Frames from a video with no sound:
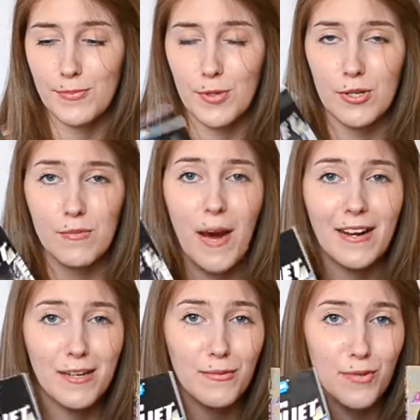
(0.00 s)
and
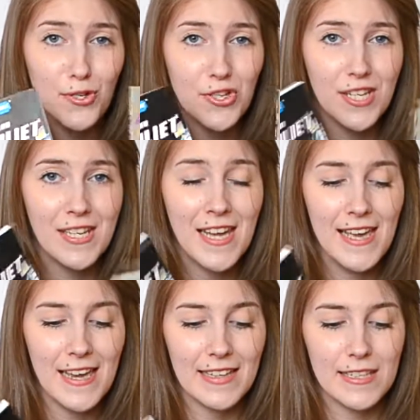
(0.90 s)
manga version.
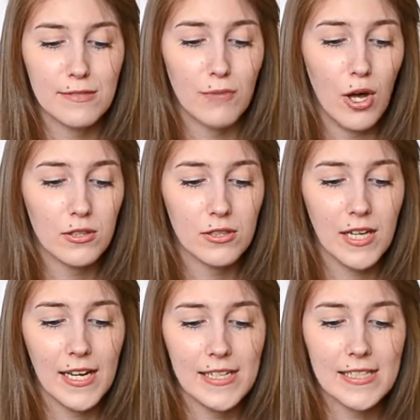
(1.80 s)
It is
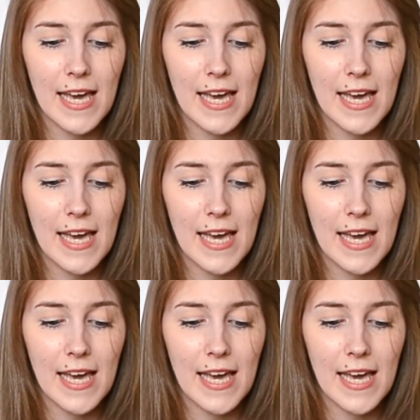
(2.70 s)
modernized.